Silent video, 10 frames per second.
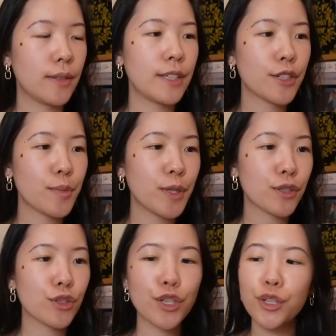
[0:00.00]
these are
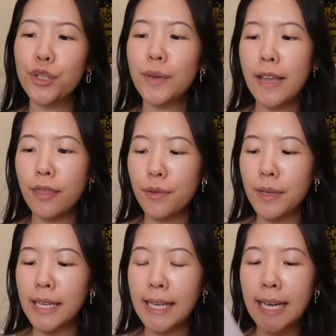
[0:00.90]
books 2 and
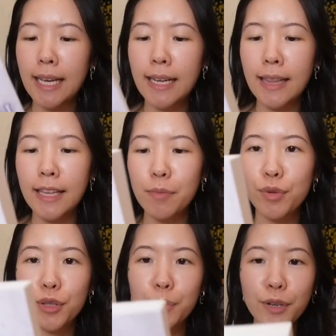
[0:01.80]
3 in the
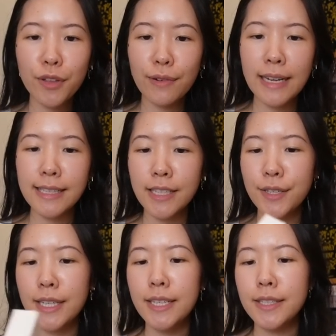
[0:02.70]
Brutal Birthright
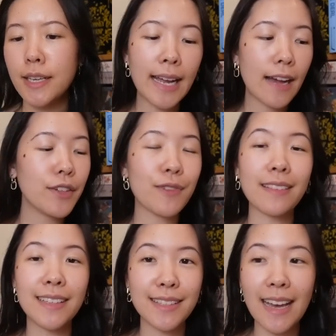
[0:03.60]
series. I haven't read
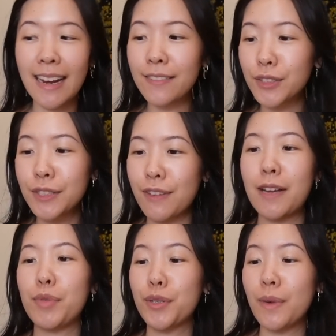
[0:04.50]
these yet. I've only
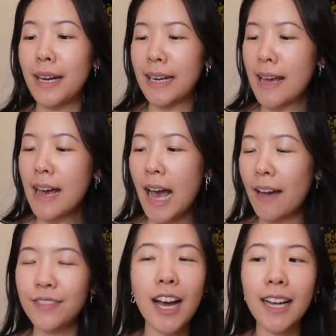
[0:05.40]
read book 1.
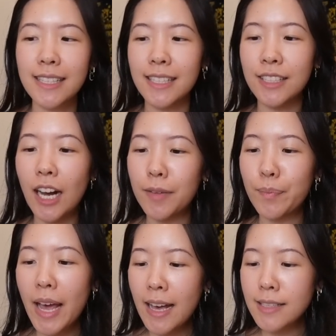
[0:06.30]
Have not gone
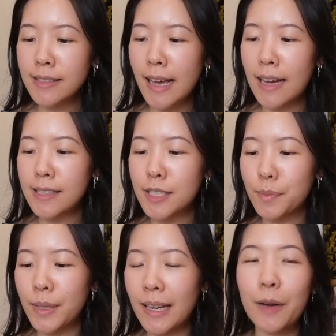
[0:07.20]
past that,
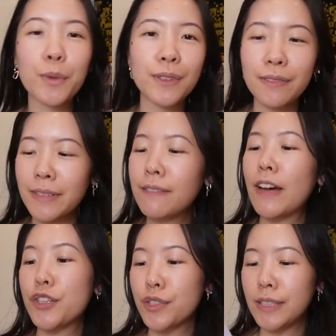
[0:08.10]
but I will
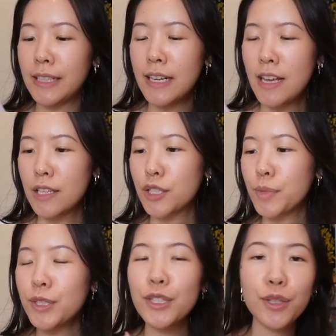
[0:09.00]
eventually. So
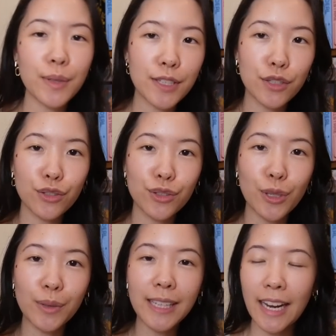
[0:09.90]
book 2 is
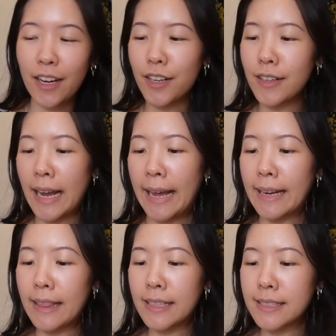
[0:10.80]
Stolen Air,
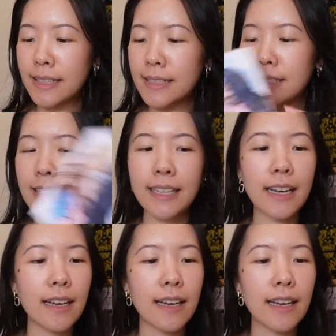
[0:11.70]
and this is the